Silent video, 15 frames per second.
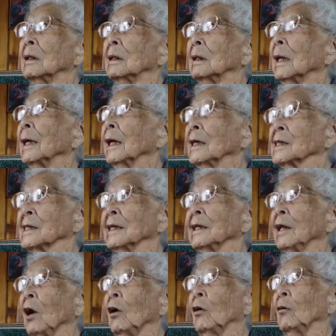Like I said,
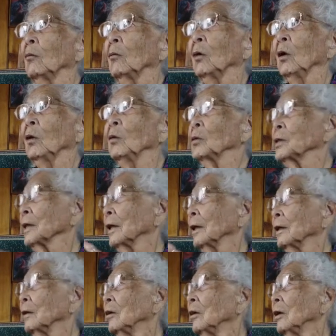we're losing
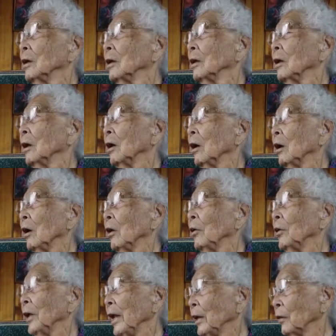our
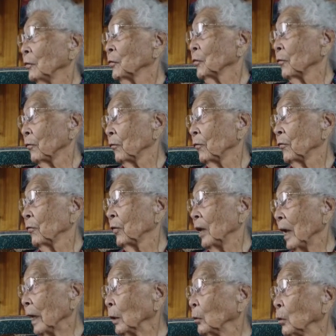native
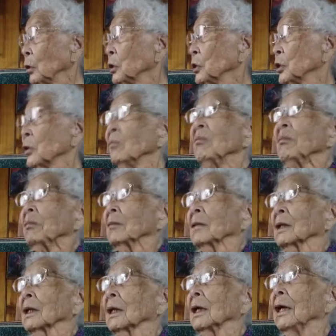language
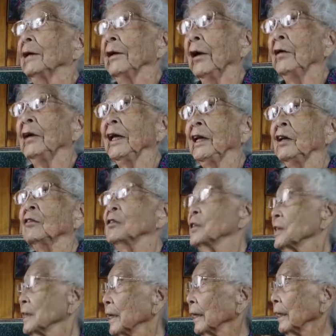and our native
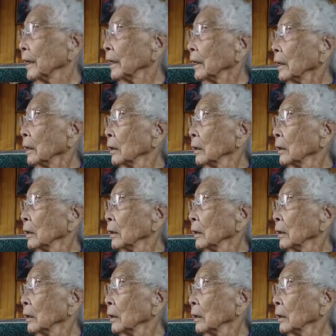singing,